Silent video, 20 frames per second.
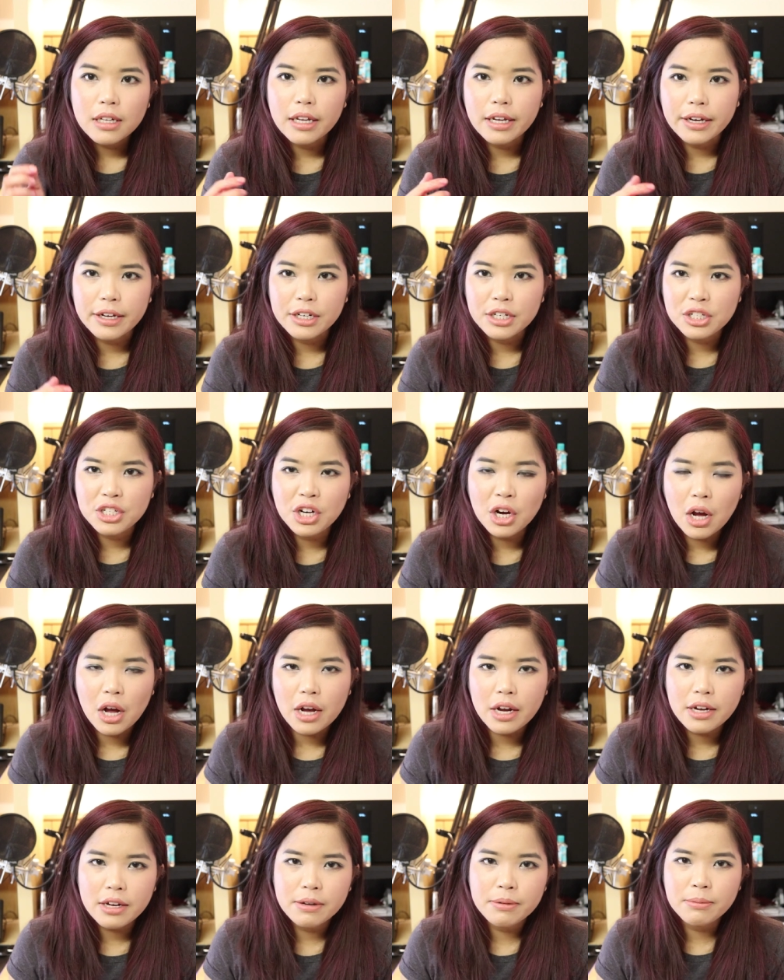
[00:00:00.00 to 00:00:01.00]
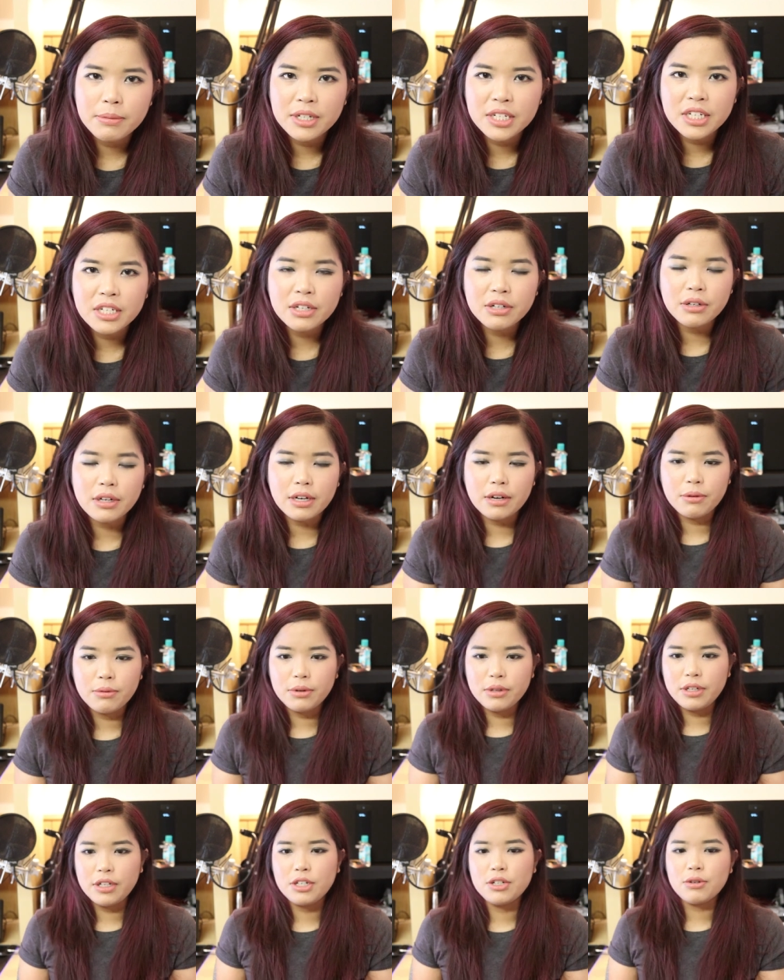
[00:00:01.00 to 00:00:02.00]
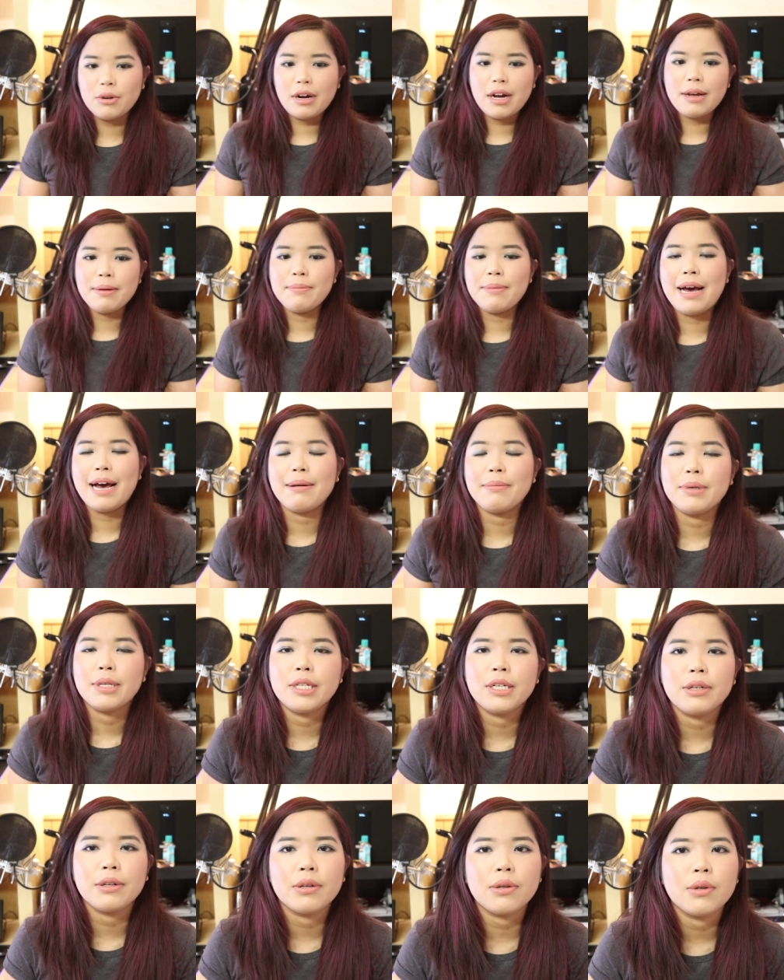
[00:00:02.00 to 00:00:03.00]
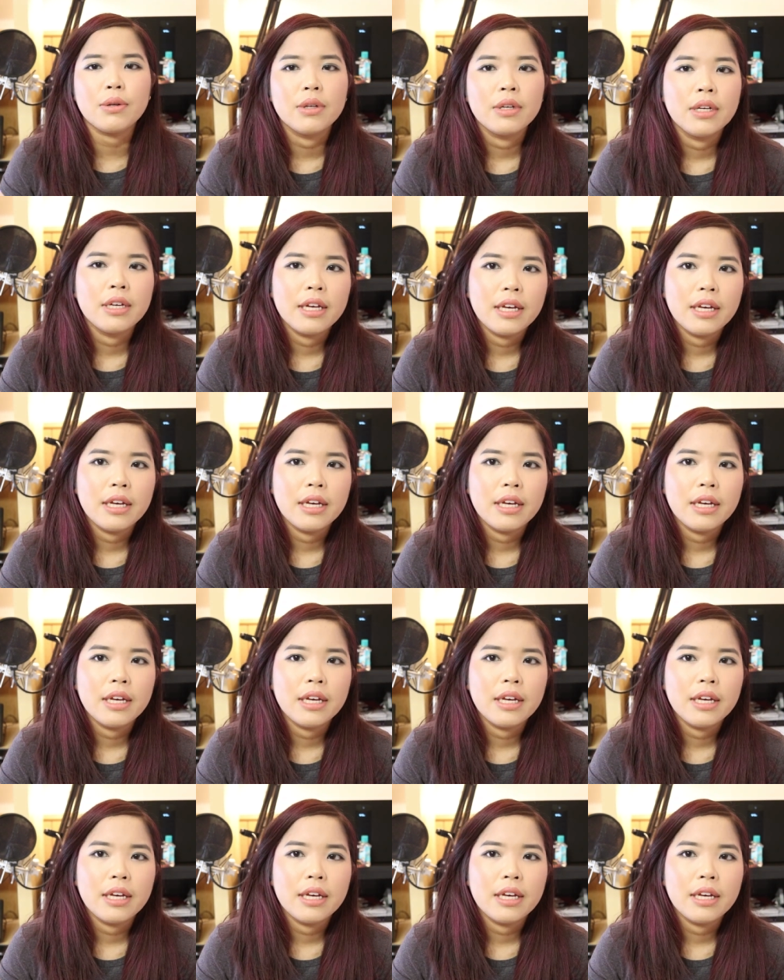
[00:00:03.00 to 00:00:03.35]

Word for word: like a chalk material, like a really dry matte material.